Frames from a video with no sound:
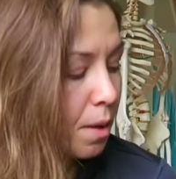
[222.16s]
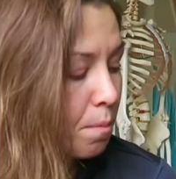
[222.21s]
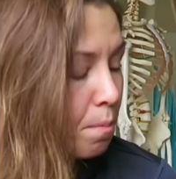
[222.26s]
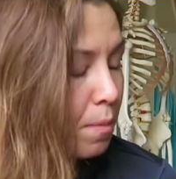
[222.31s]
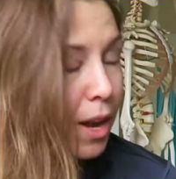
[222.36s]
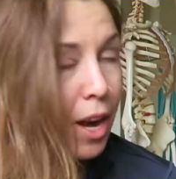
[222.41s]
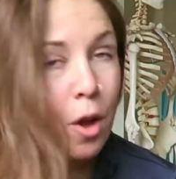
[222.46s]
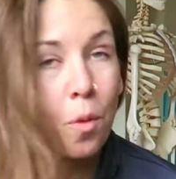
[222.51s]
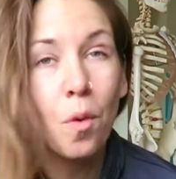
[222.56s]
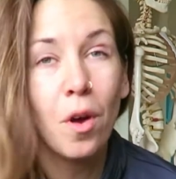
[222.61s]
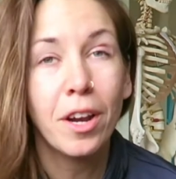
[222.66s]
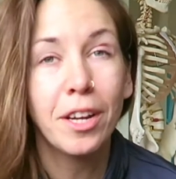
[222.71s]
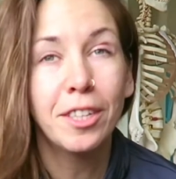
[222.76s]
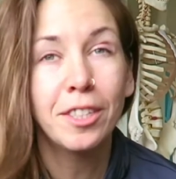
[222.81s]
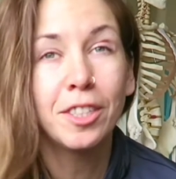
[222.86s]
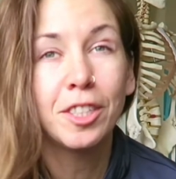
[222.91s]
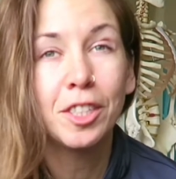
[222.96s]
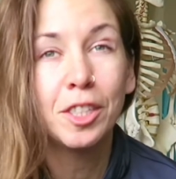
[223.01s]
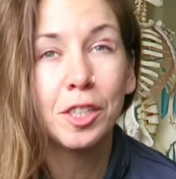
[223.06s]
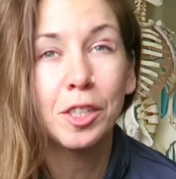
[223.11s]
But I
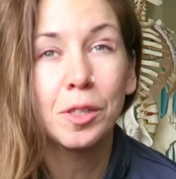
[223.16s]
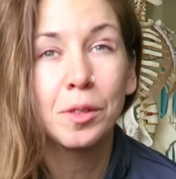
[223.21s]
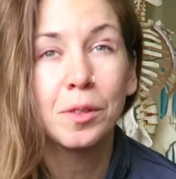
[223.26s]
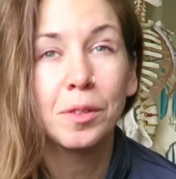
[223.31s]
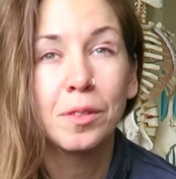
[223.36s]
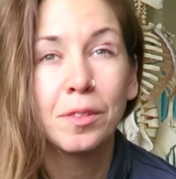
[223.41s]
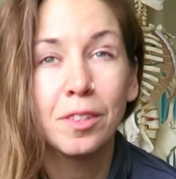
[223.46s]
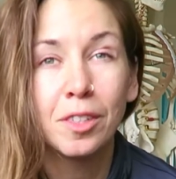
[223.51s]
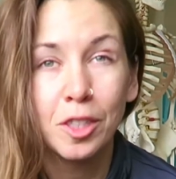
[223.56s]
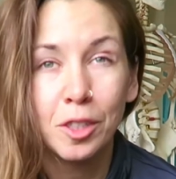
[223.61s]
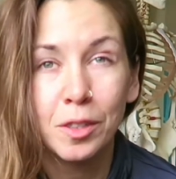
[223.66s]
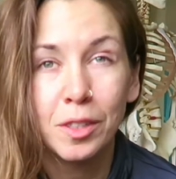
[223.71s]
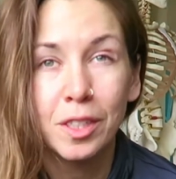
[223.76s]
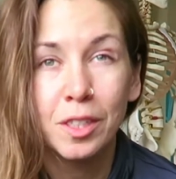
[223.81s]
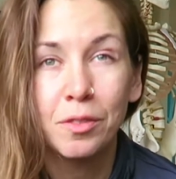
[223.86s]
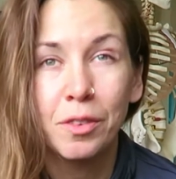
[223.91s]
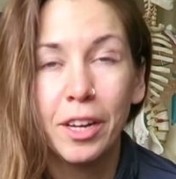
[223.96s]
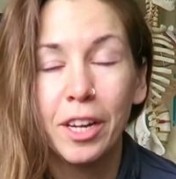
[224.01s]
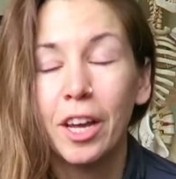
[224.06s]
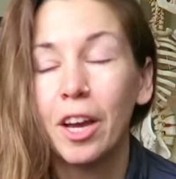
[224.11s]
wanted to do
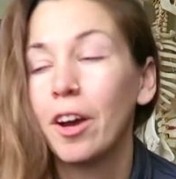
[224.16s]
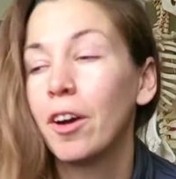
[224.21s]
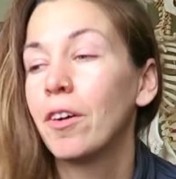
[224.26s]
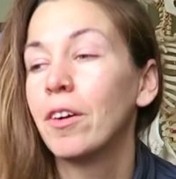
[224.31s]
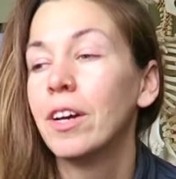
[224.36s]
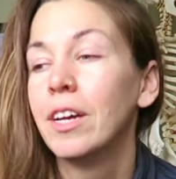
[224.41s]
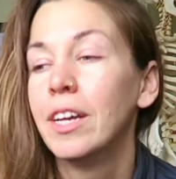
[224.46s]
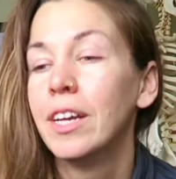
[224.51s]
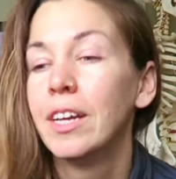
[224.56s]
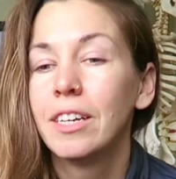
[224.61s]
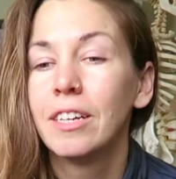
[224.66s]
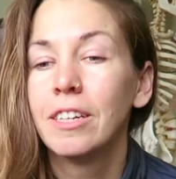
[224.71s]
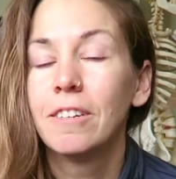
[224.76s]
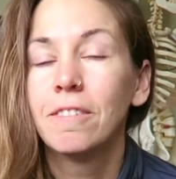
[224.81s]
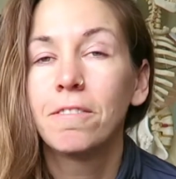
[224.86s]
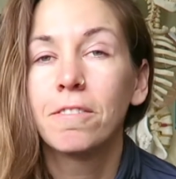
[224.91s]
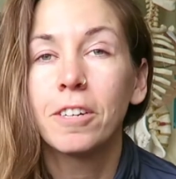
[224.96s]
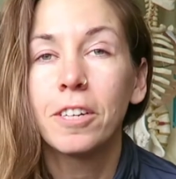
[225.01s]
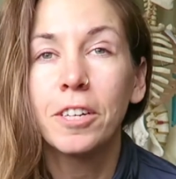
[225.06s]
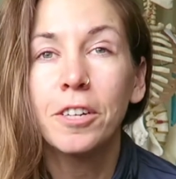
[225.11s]
this video
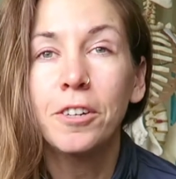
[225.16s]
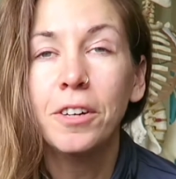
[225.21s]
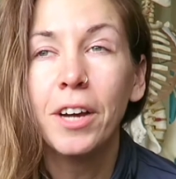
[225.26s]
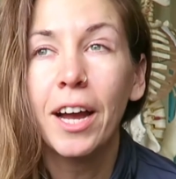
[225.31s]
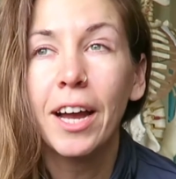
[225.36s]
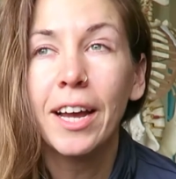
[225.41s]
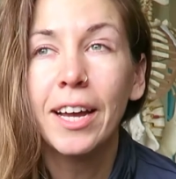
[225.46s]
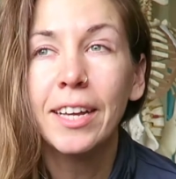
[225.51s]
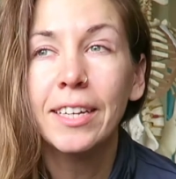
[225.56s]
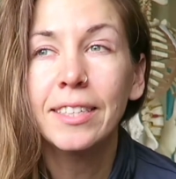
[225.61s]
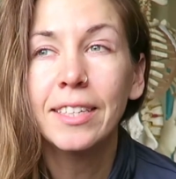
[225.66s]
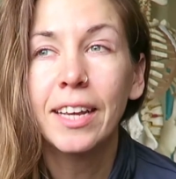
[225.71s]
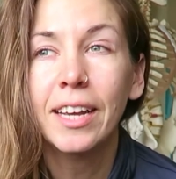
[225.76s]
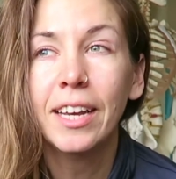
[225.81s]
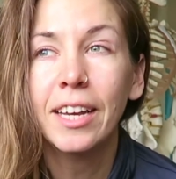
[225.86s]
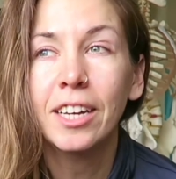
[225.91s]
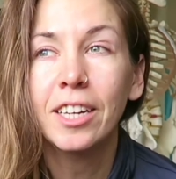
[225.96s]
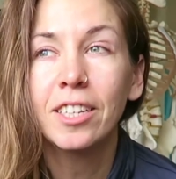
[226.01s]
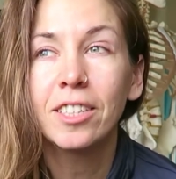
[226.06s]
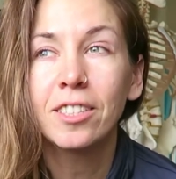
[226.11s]
for you guys
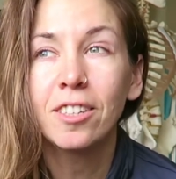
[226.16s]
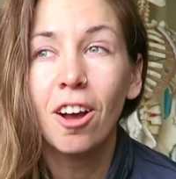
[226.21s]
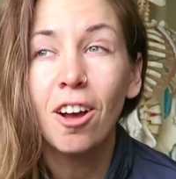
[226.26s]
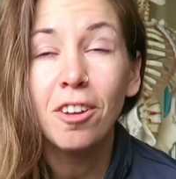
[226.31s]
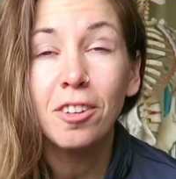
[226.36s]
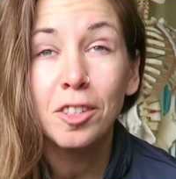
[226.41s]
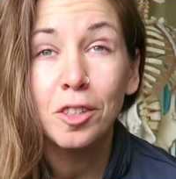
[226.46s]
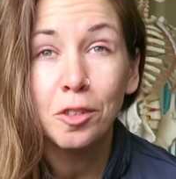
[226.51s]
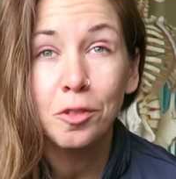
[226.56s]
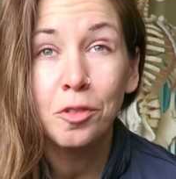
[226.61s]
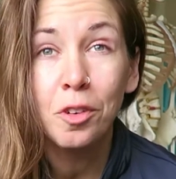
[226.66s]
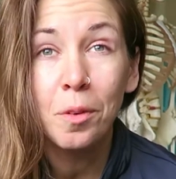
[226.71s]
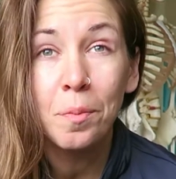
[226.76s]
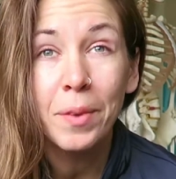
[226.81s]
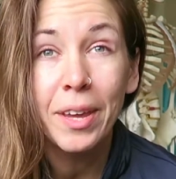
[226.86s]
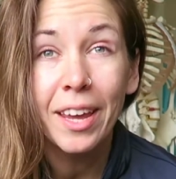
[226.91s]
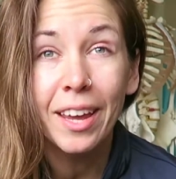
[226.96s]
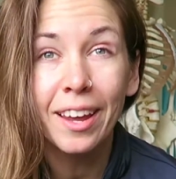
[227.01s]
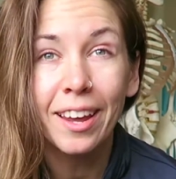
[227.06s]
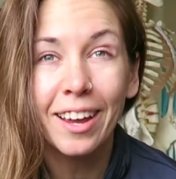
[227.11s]
and also for
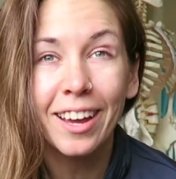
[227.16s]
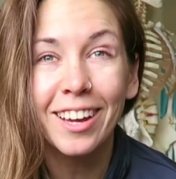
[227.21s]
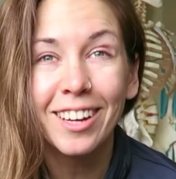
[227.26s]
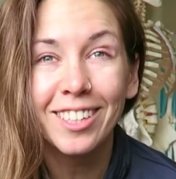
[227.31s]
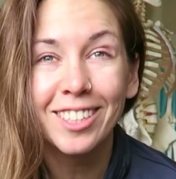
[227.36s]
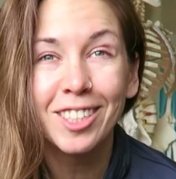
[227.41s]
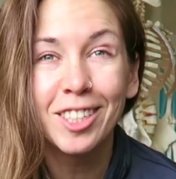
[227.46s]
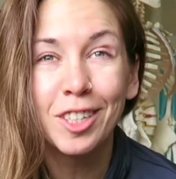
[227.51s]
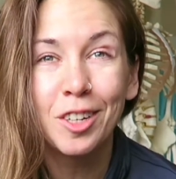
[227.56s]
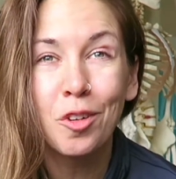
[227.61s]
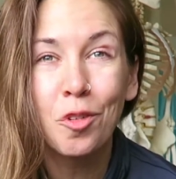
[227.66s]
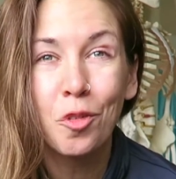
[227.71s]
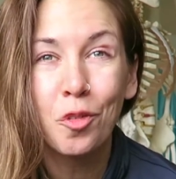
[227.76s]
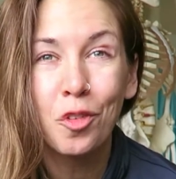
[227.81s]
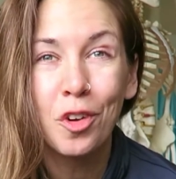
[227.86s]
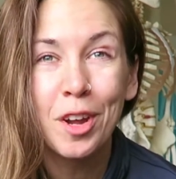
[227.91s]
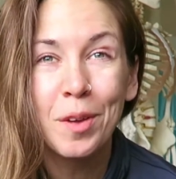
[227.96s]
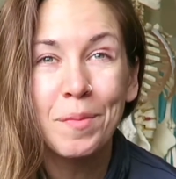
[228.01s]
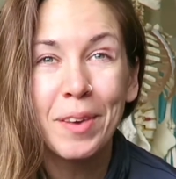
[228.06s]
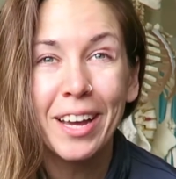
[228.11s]
me to
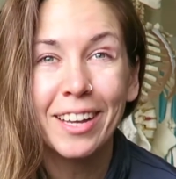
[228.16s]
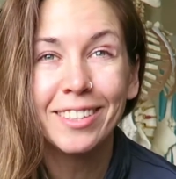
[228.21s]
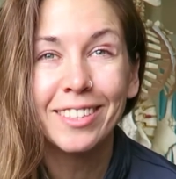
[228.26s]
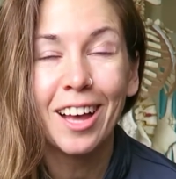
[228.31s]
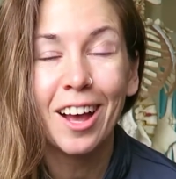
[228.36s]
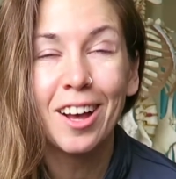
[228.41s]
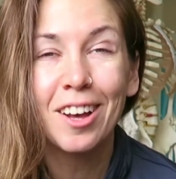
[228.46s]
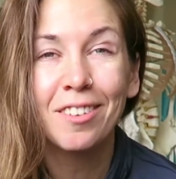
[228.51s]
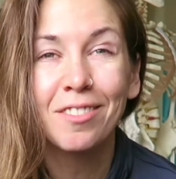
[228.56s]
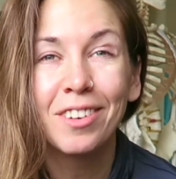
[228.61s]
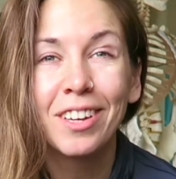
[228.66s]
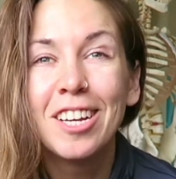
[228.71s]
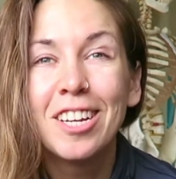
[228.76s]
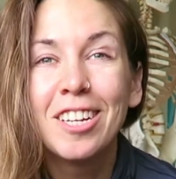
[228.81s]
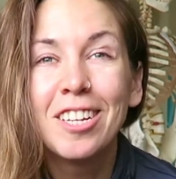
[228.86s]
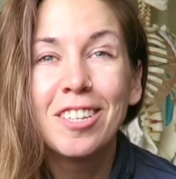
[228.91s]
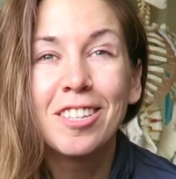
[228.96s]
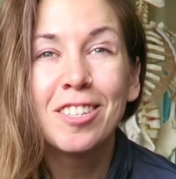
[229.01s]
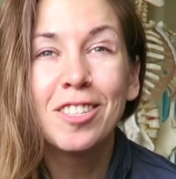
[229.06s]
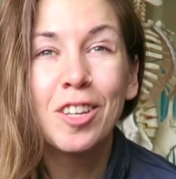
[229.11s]
free myself.
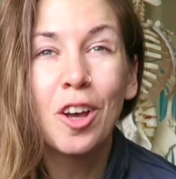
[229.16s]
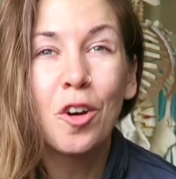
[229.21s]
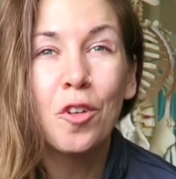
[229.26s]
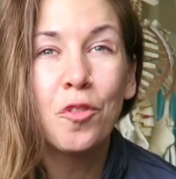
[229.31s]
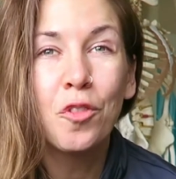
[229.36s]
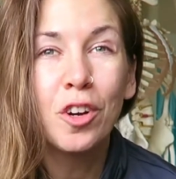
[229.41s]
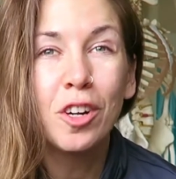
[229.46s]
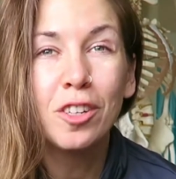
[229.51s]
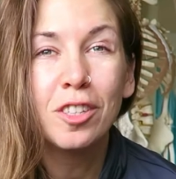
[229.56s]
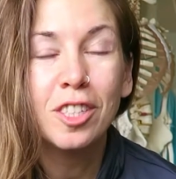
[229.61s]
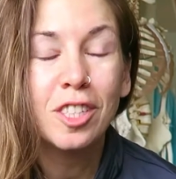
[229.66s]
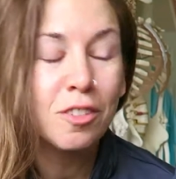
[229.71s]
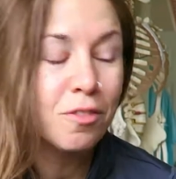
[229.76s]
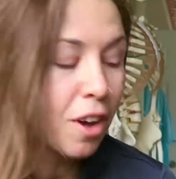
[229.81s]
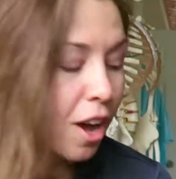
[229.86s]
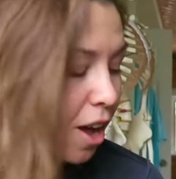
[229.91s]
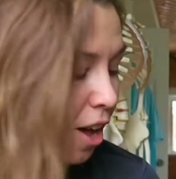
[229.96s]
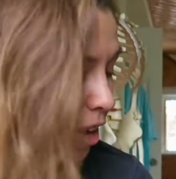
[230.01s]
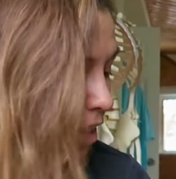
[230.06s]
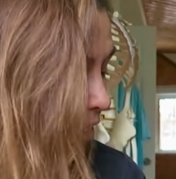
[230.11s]
So first of
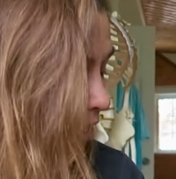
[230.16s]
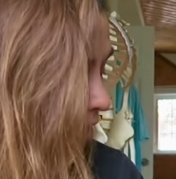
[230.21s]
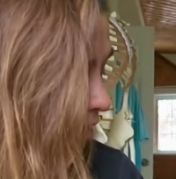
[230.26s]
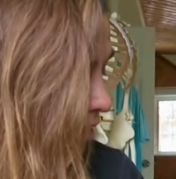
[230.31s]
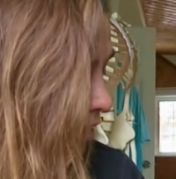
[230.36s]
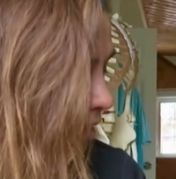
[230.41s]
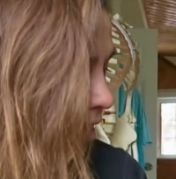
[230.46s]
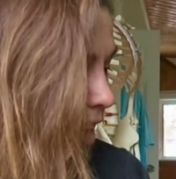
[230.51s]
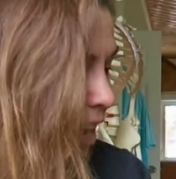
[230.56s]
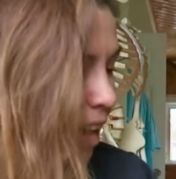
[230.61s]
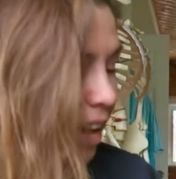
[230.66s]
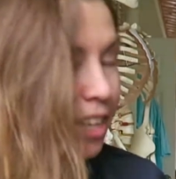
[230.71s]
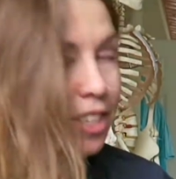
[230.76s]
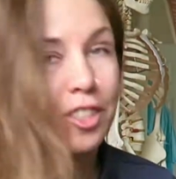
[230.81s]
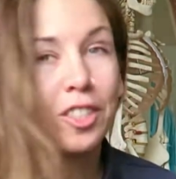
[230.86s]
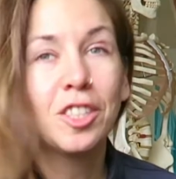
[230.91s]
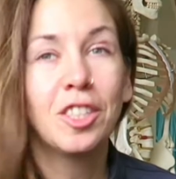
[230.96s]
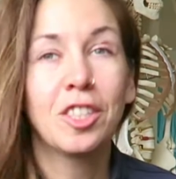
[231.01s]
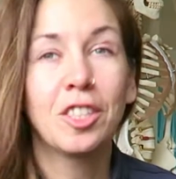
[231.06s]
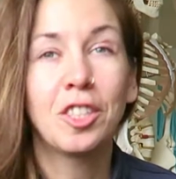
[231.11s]
all, I'm
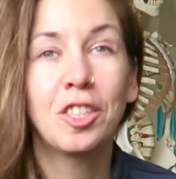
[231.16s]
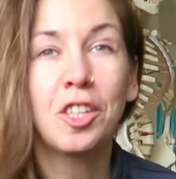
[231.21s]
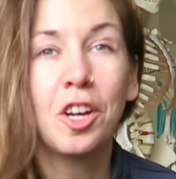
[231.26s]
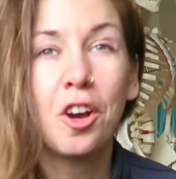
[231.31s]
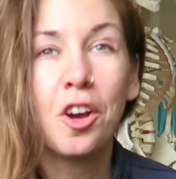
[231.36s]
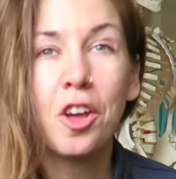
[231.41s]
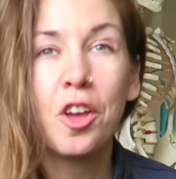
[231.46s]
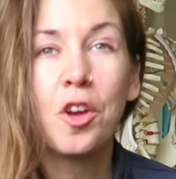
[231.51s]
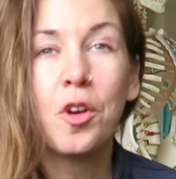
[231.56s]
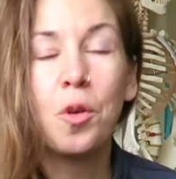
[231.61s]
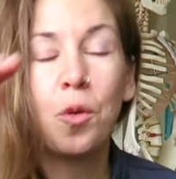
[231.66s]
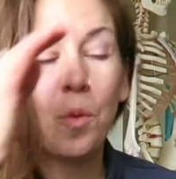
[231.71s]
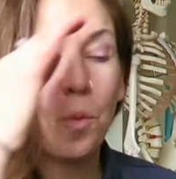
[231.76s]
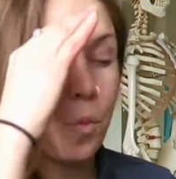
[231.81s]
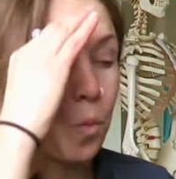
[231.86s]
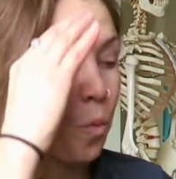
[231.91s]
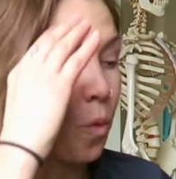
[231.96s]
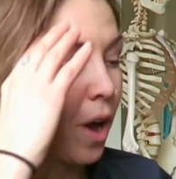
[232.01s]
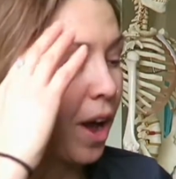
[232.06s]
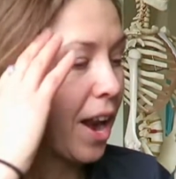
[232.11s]
just gonna show you
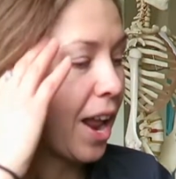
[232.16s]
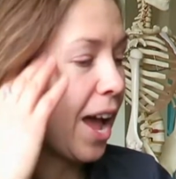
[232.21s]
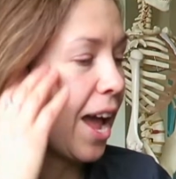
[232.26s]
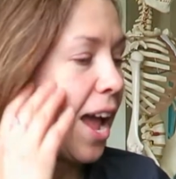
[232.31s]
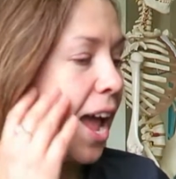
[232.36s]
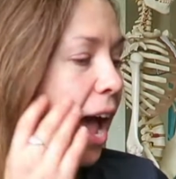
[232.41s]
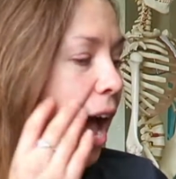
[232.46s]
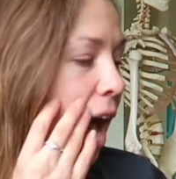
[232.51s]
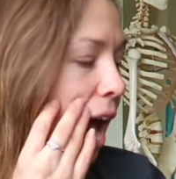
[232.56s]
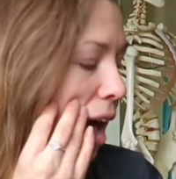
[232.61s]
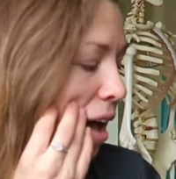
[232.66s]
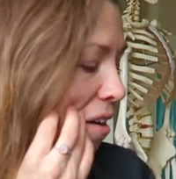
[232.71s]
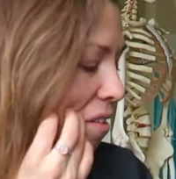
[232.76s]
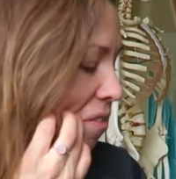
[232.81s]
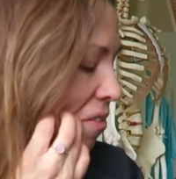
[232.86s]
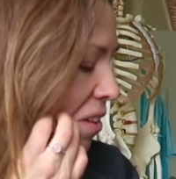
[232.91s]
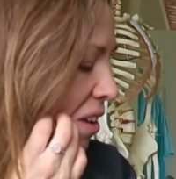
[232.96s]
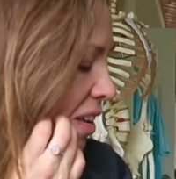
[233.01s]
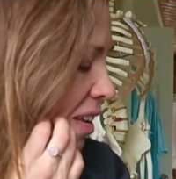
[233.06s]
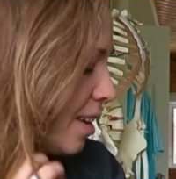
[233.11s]
what I
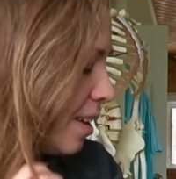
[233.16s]
have.